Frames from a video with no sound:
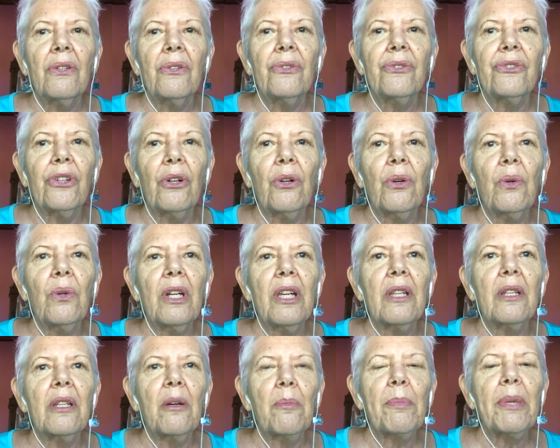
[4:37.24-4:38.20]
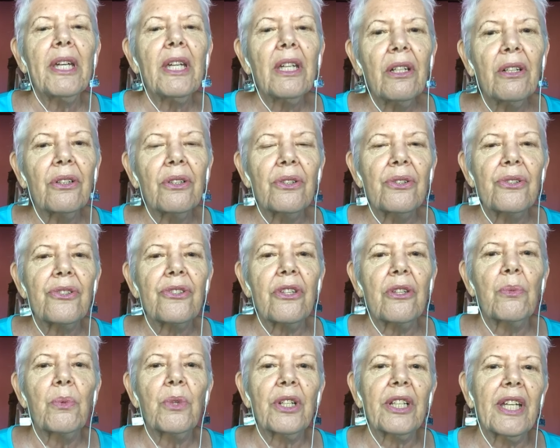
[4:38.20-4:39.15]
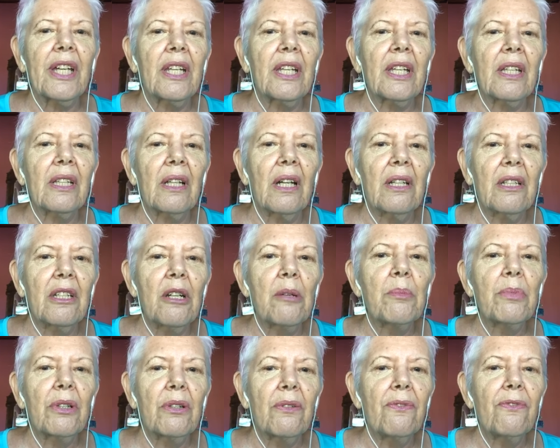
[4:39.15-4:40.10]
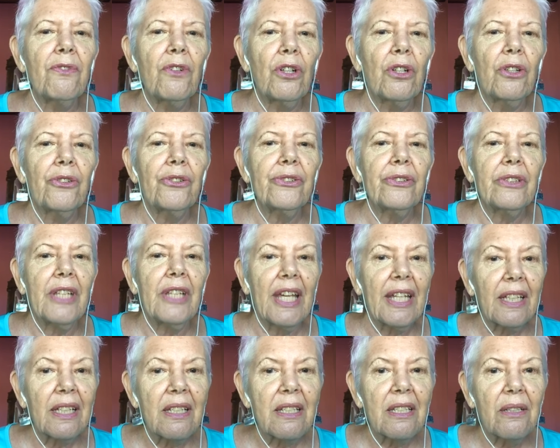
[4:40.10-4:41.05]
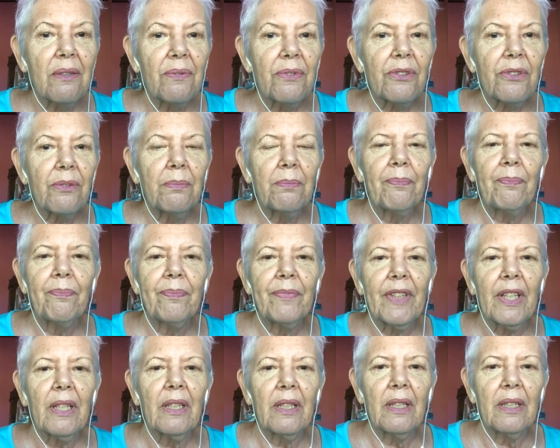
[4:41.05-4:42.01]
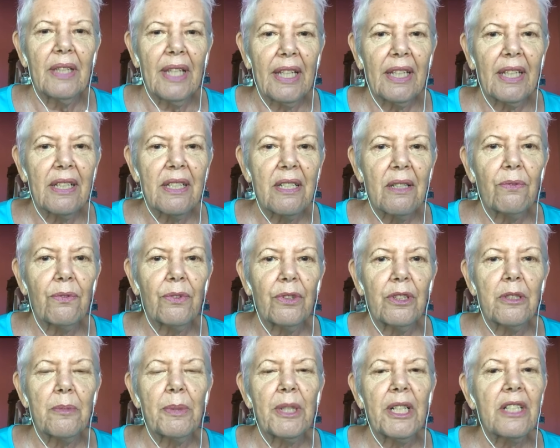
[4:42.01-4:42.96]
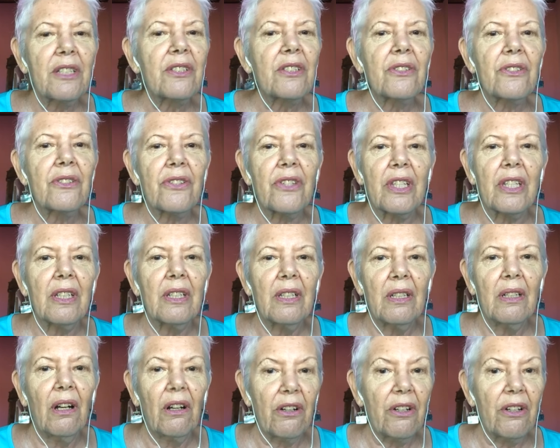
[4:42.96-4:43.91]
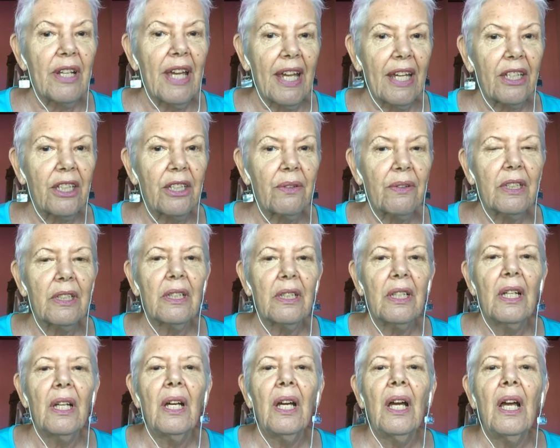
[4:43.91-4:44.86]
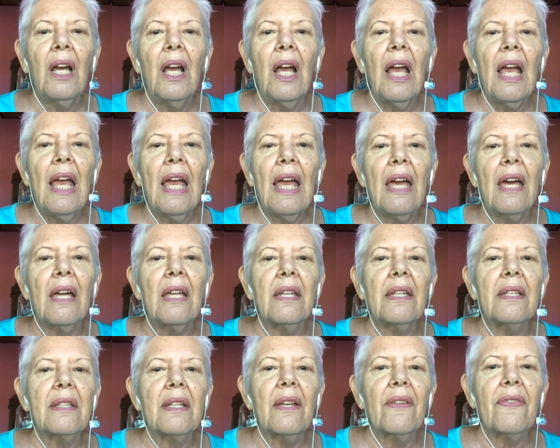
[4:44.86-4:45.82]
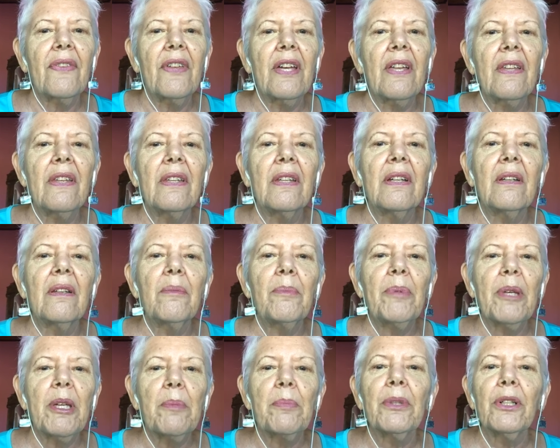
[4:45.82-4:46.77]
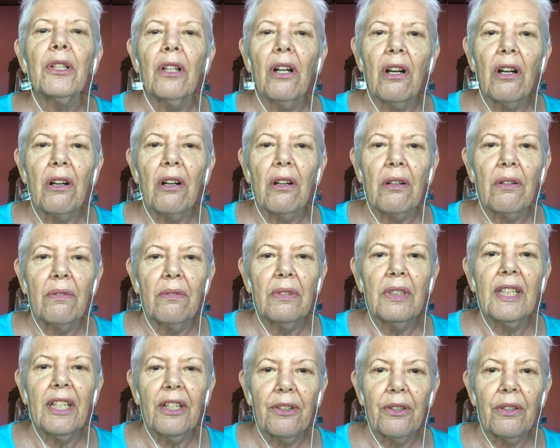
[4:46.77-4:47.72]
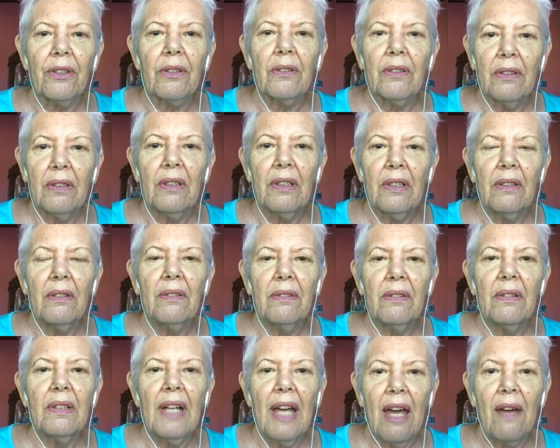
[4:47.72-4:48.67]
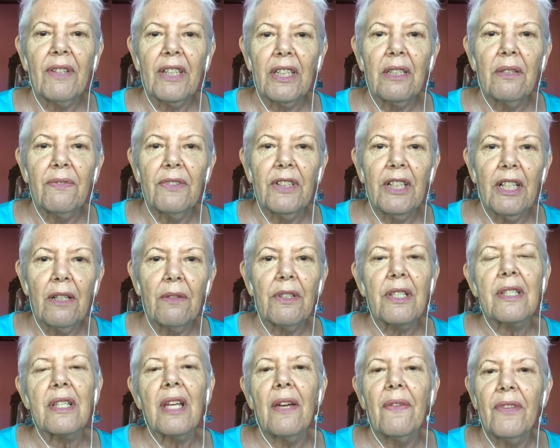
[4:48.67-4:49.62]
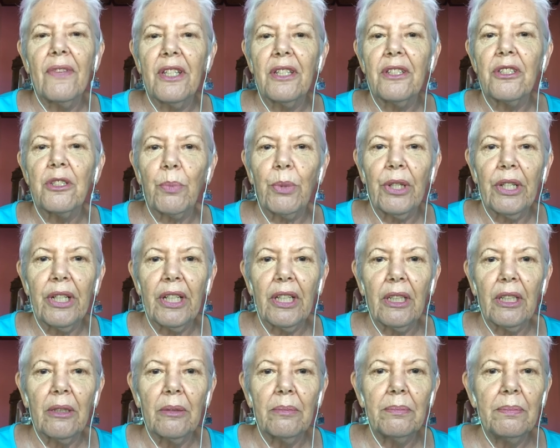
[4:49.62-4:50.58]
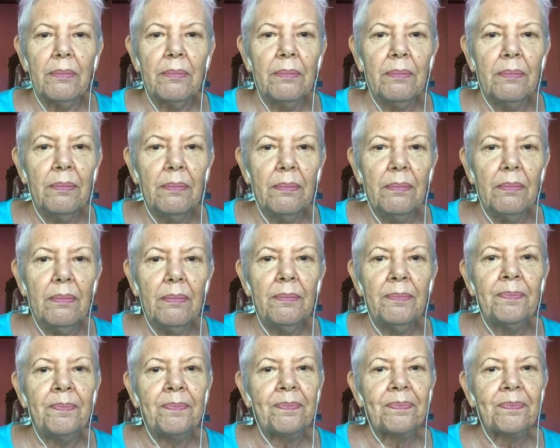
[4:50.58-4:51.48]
So it appears that we're getting a number of false negatives, negative responses that aren't accurate. And then people are later having the virus and then spreading it.